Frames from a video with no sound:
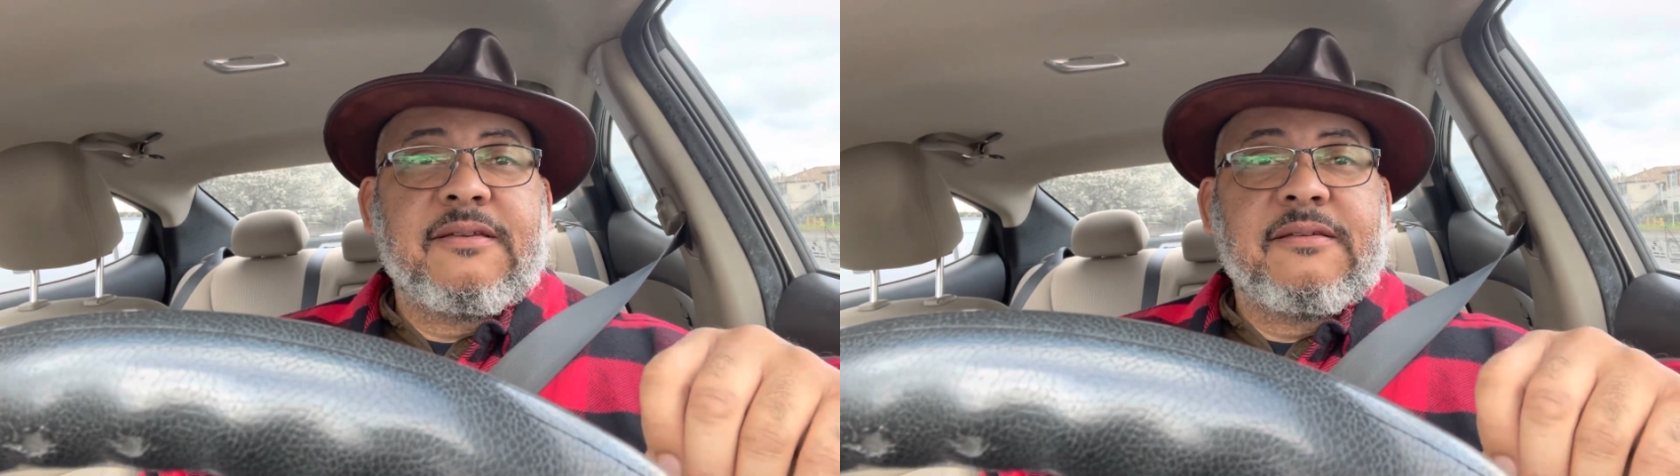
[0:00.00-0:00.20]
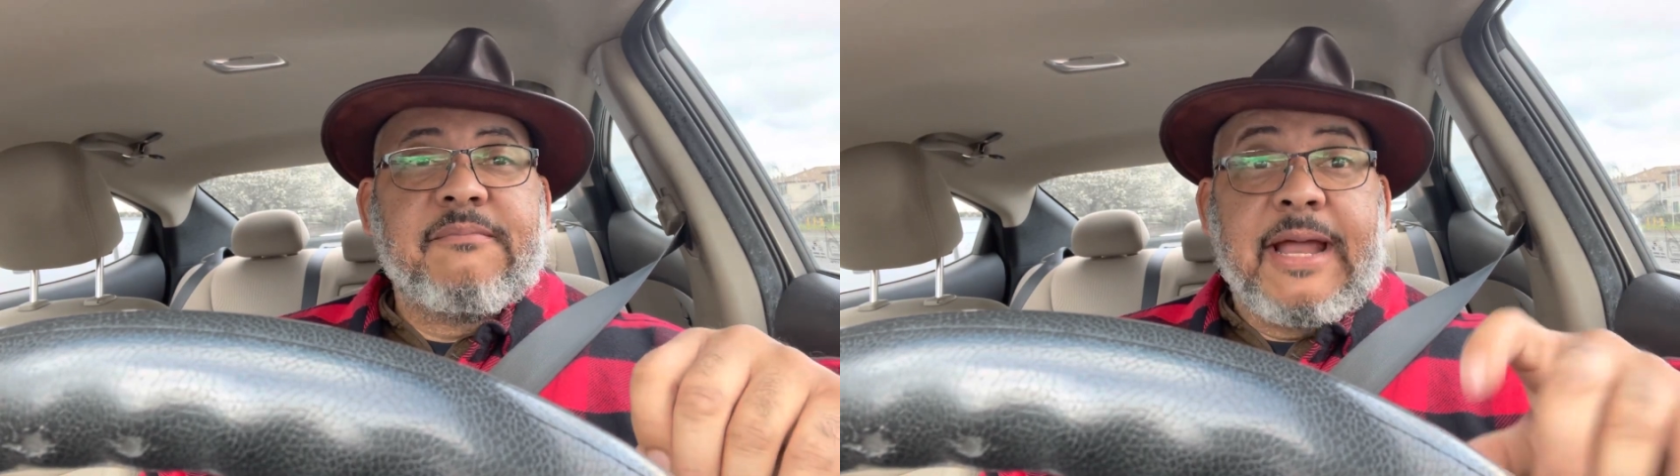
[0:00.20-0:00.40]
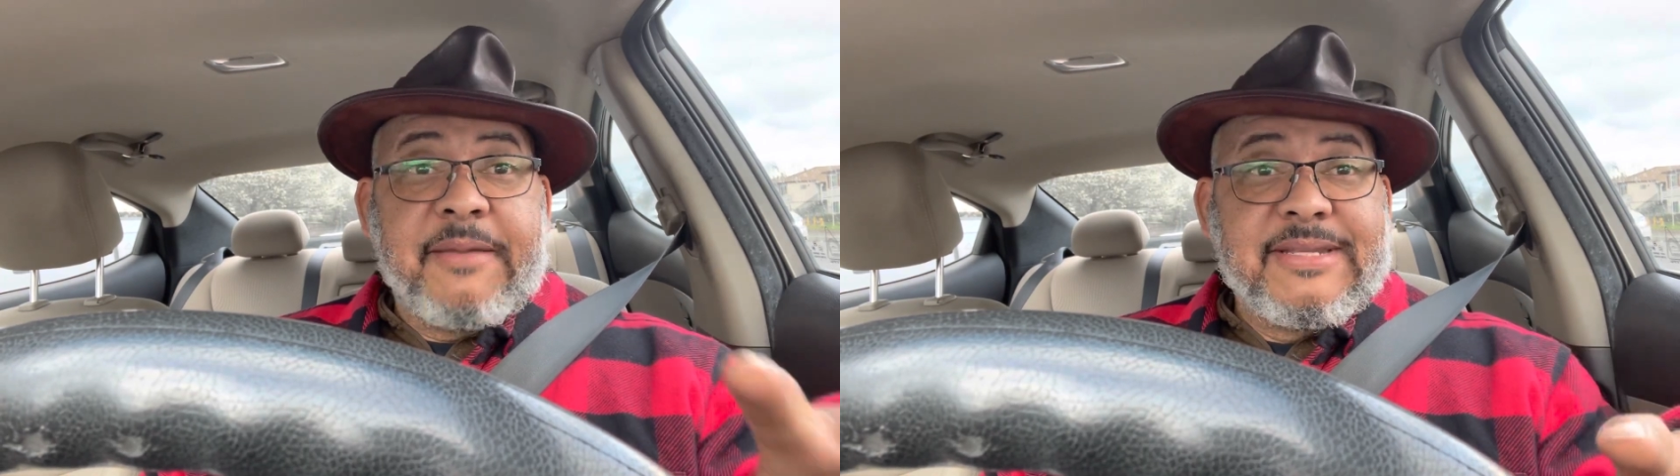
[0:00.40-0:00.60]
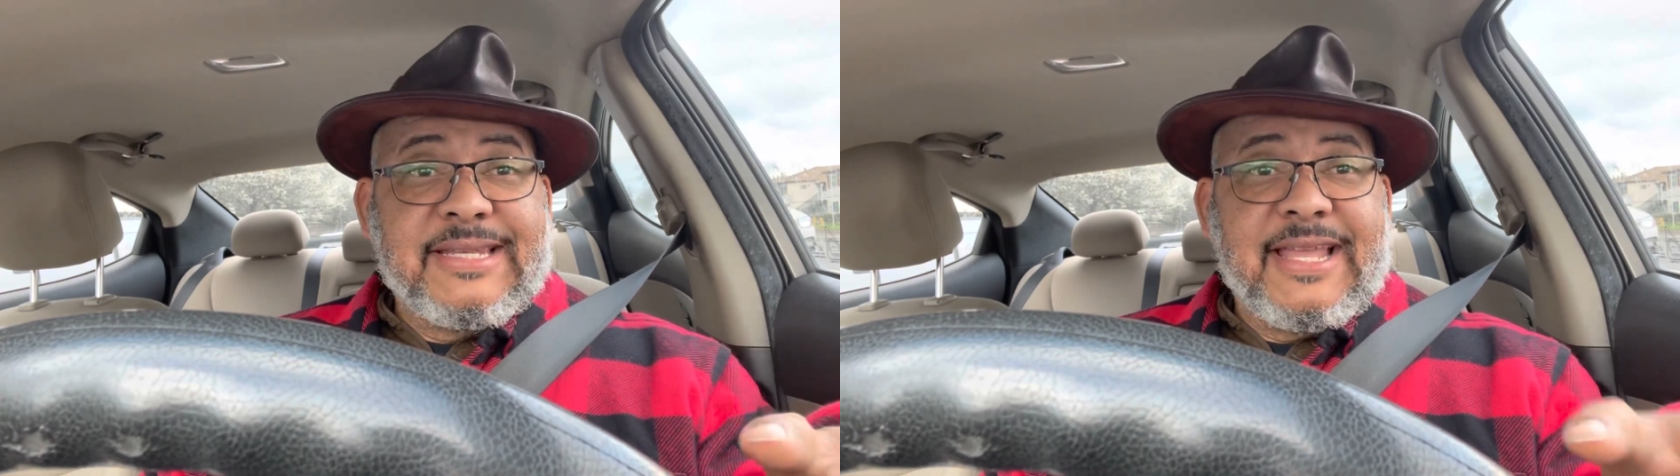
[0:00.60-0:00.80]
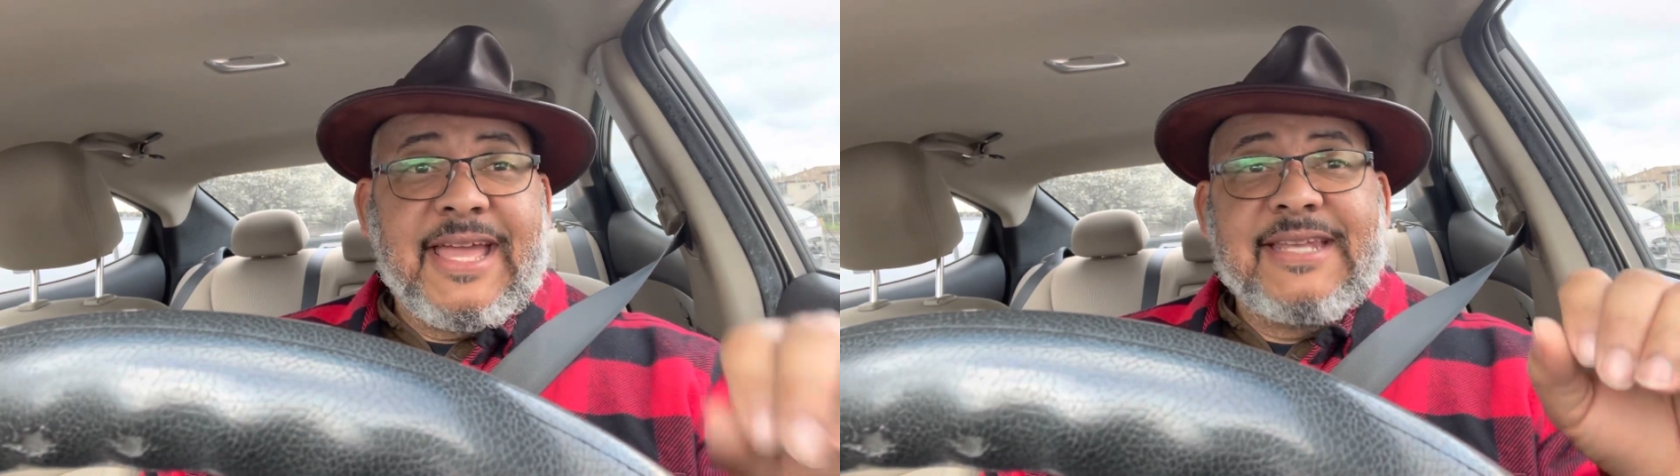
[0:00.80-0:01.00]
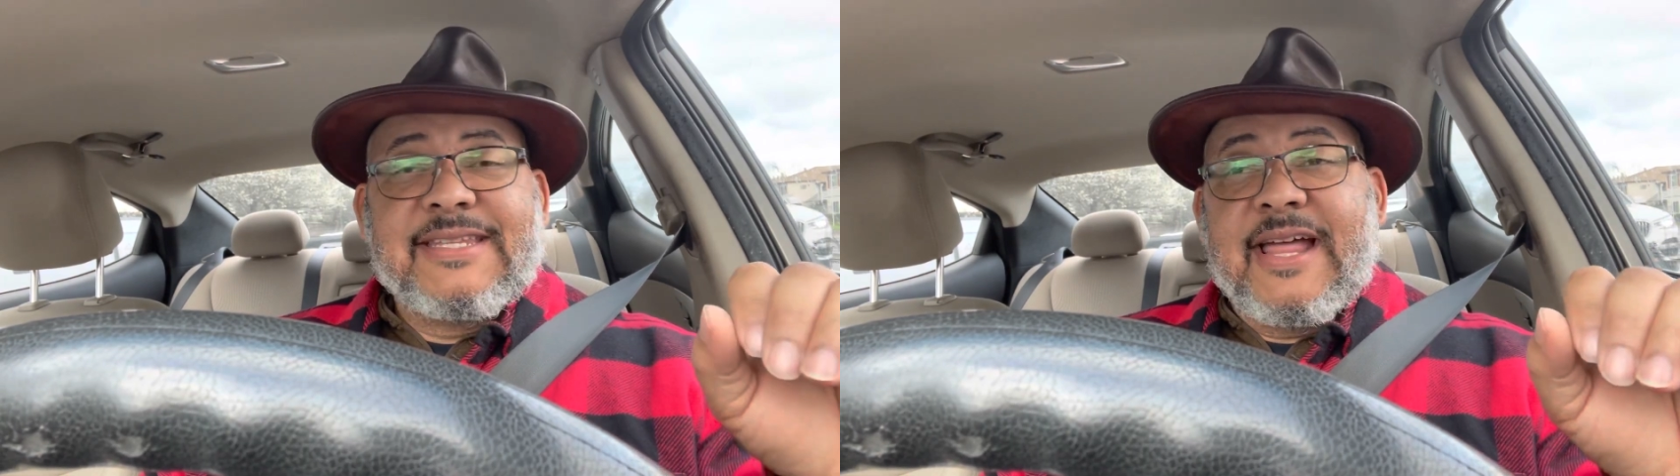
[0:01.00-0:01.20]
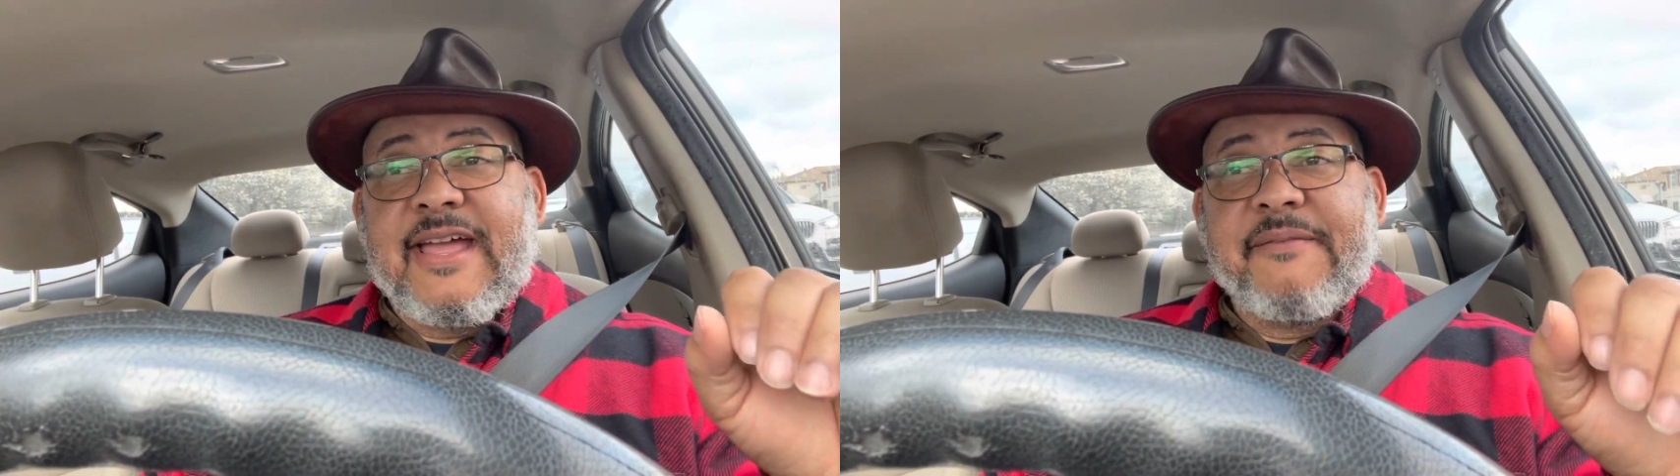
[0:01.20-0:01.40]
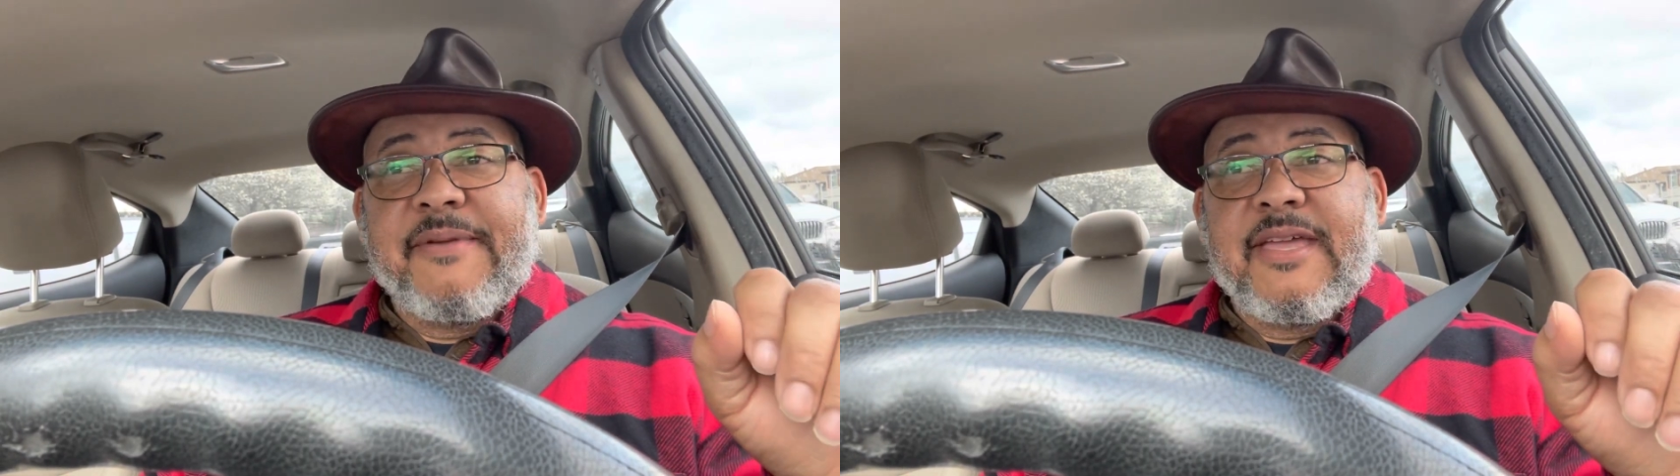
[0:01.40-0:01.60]
My name is Lance, and
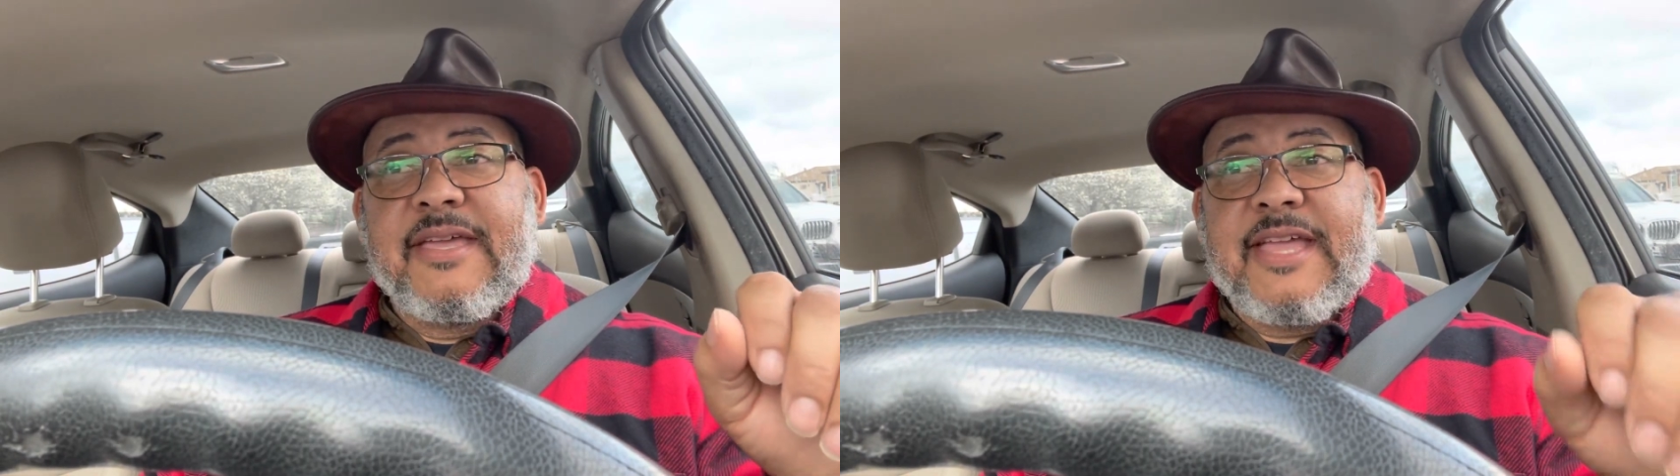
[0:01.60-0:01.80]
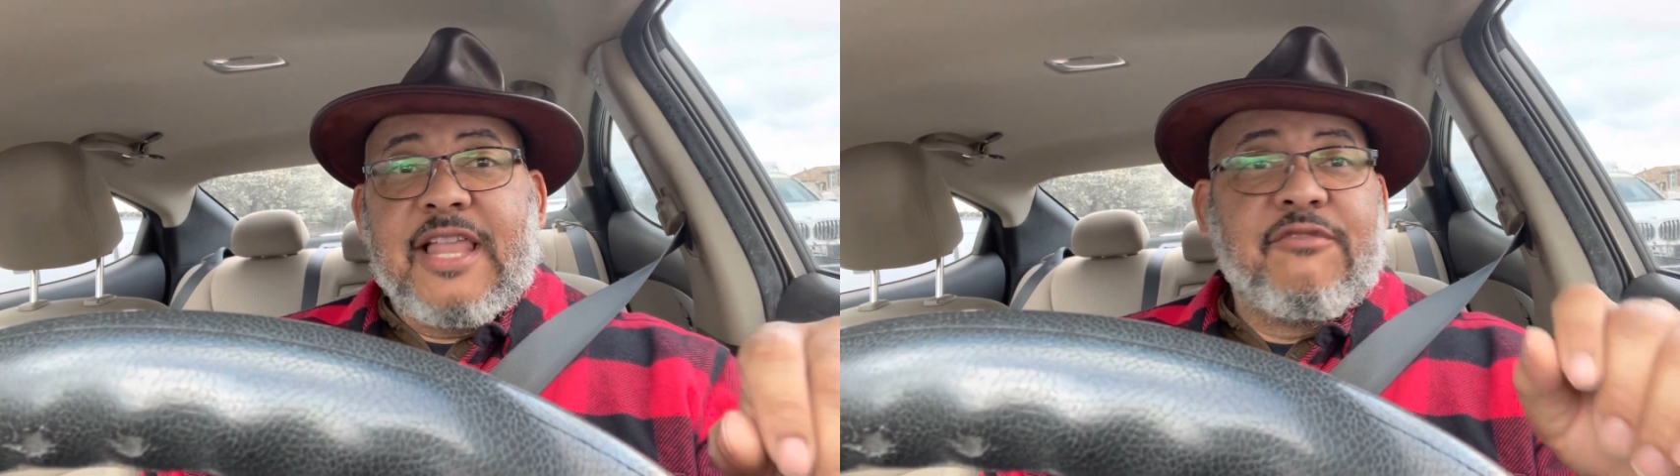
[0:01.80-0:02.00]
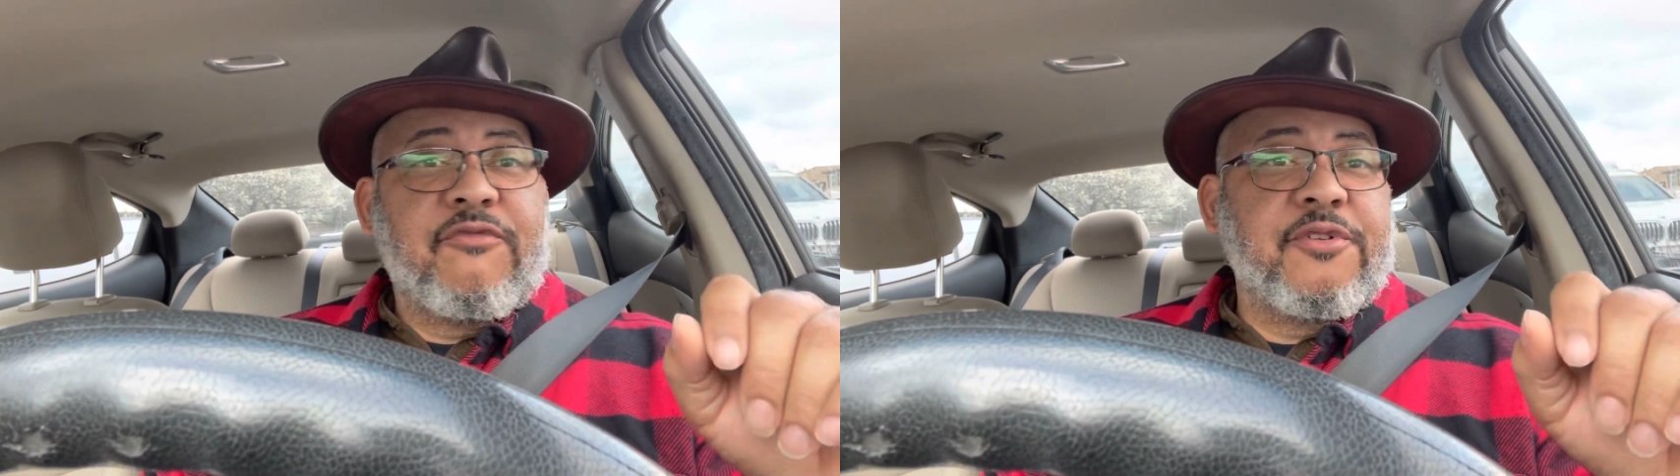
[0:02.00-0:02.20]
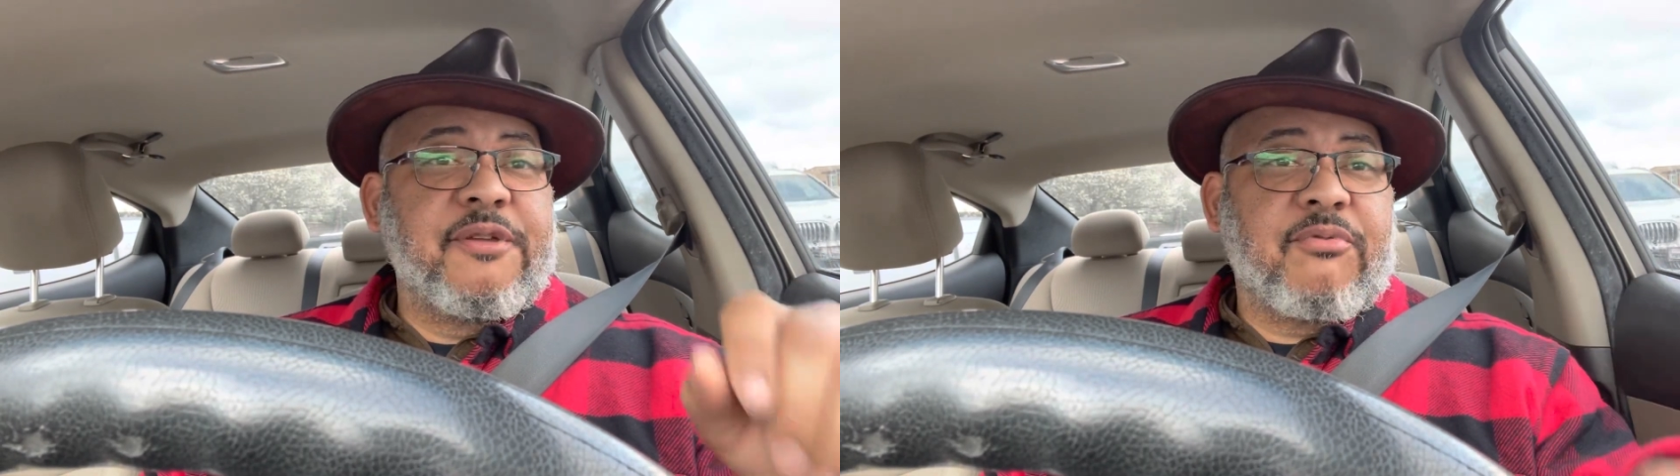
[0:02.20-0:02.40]
I am a California